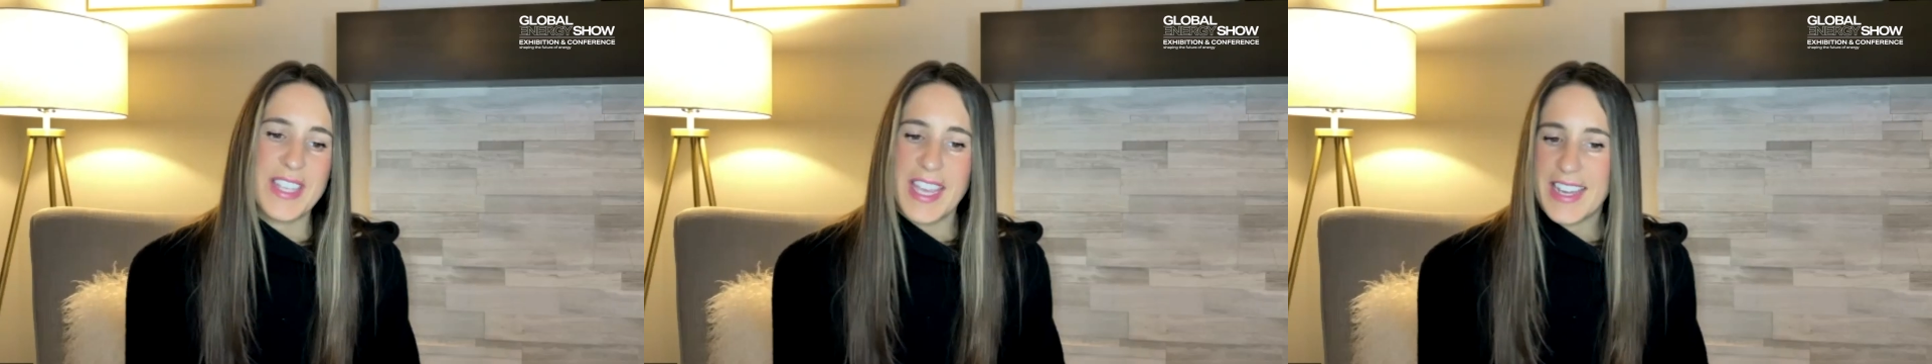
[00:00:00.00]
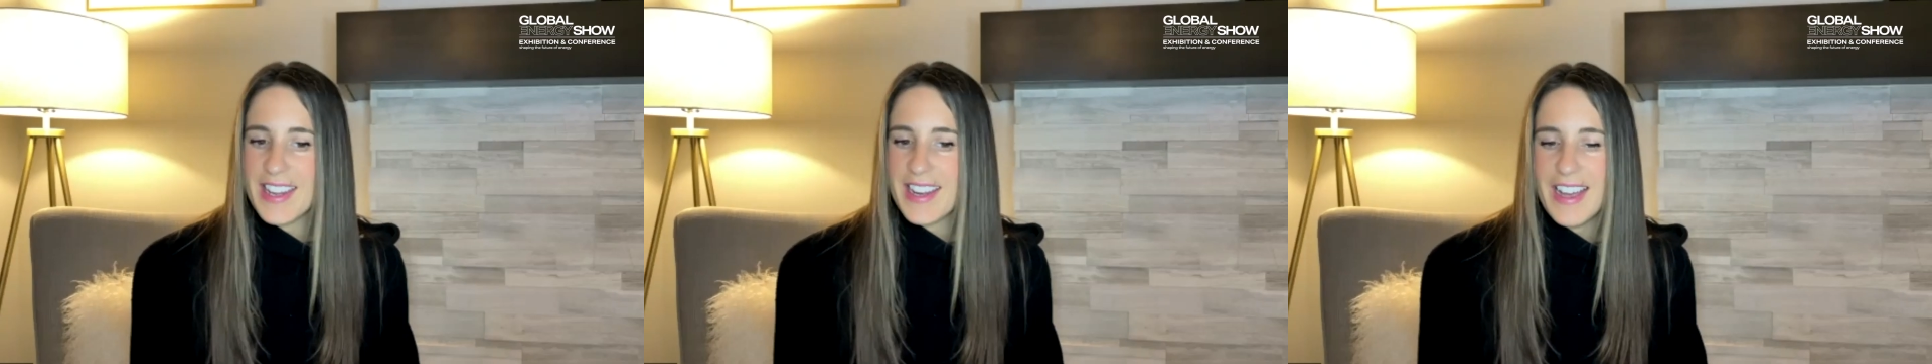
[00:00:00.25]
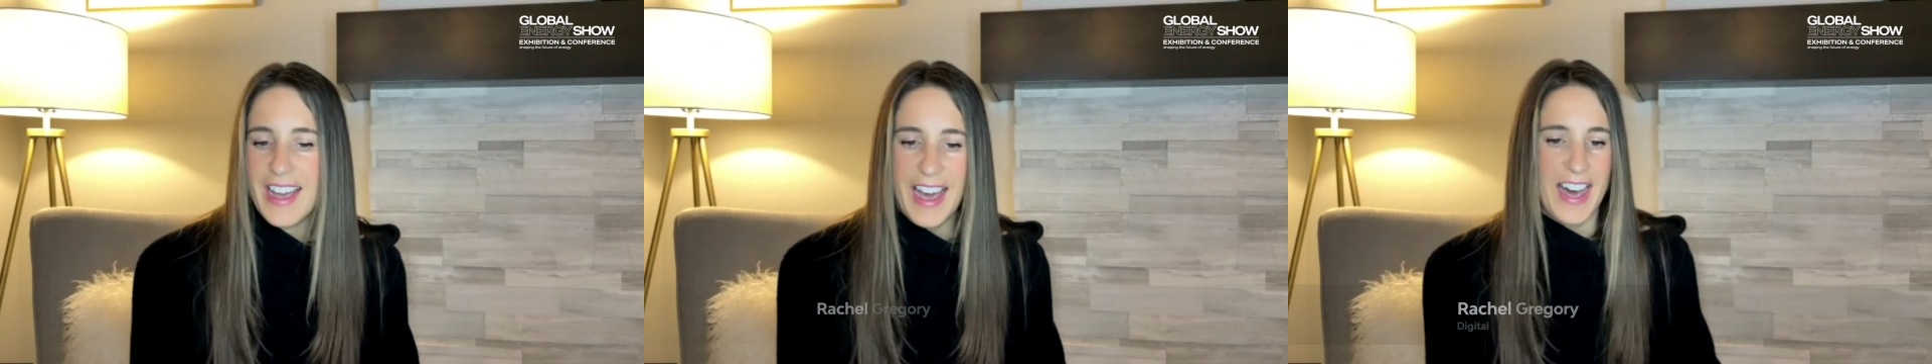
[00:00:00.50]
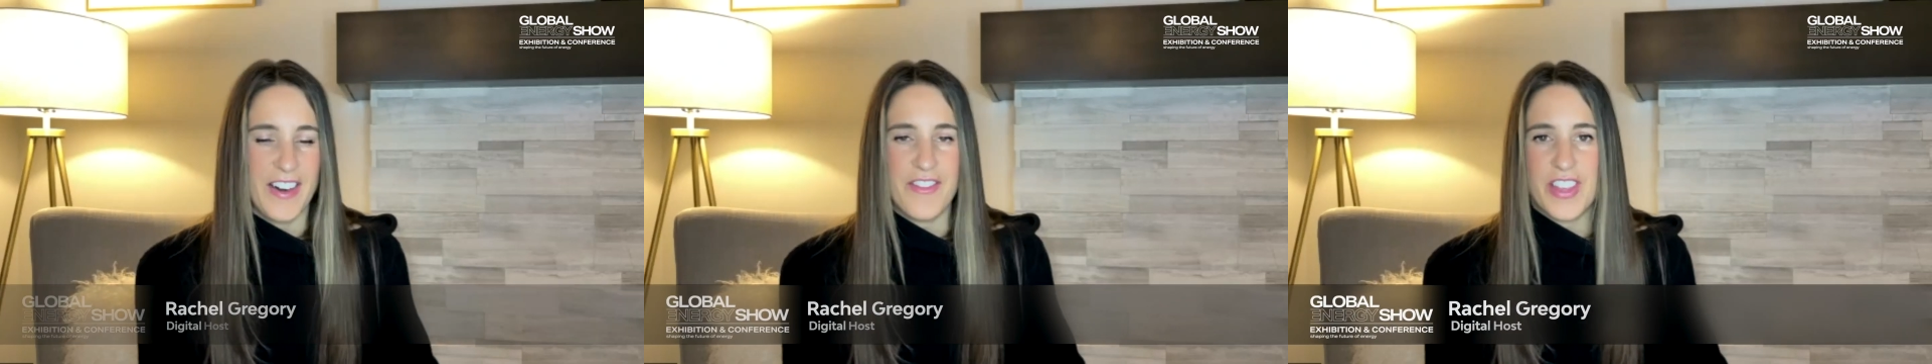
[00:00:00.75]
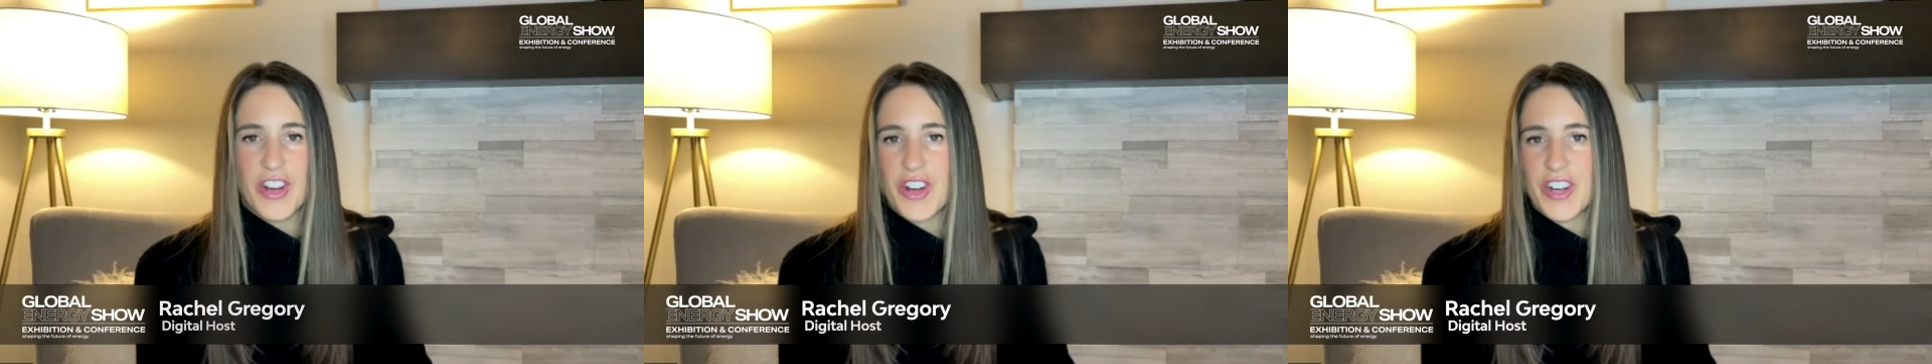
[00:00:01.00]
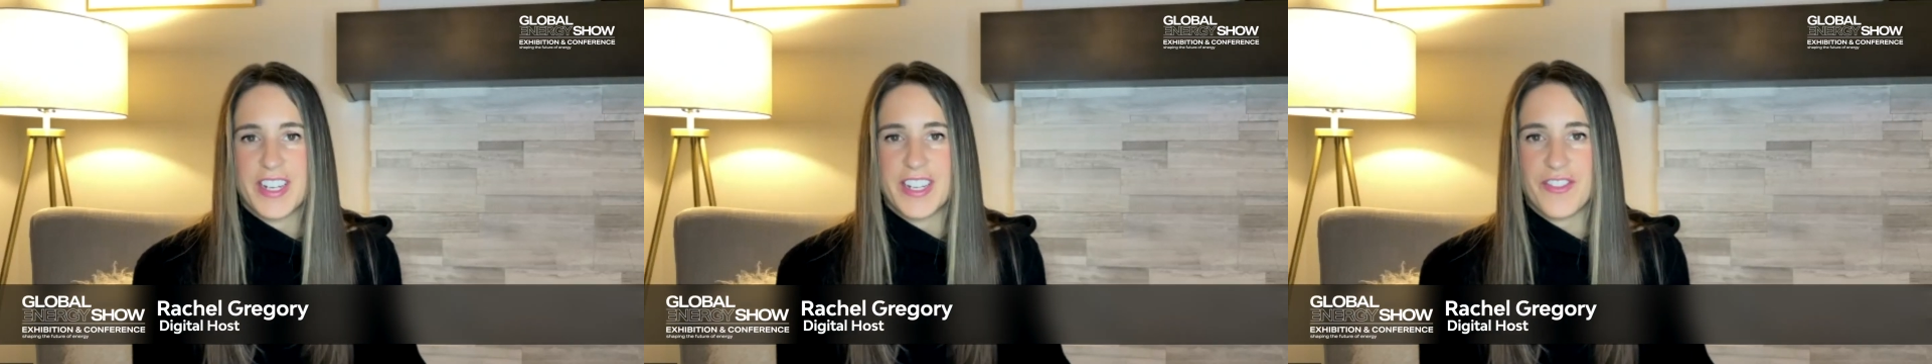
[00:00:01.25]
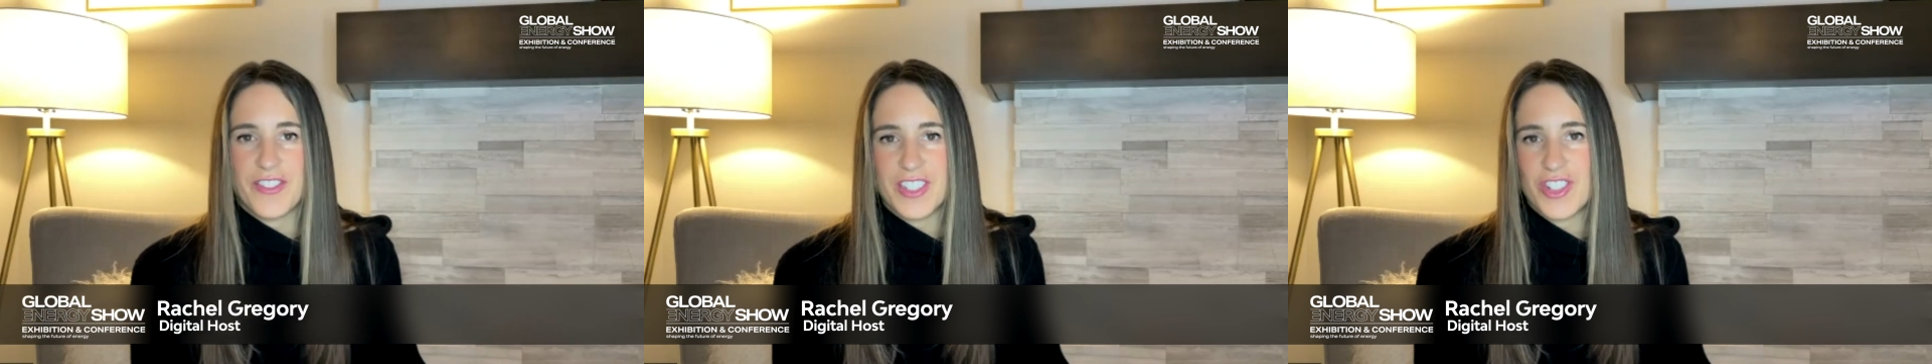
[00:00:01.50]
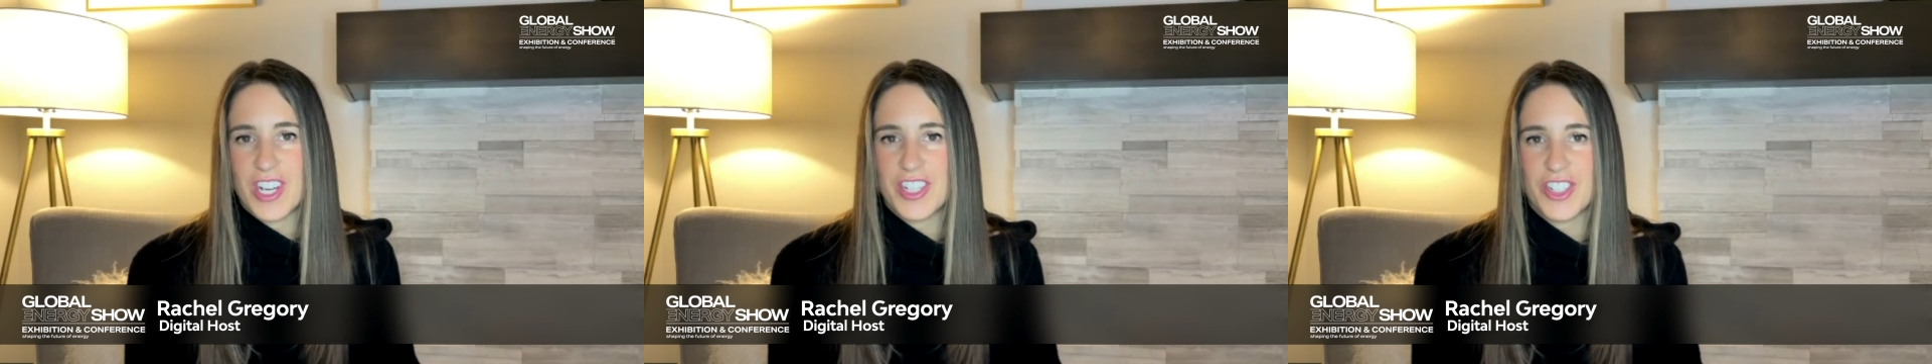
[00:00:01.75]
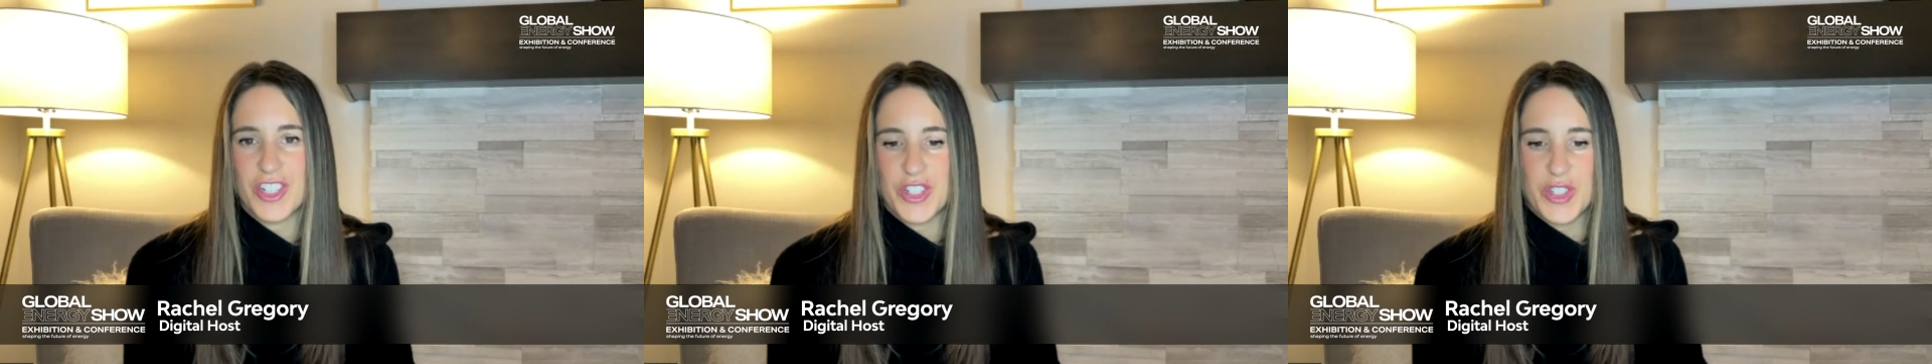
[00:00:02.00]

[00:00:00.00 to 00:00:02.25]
Canada have the current infrastructure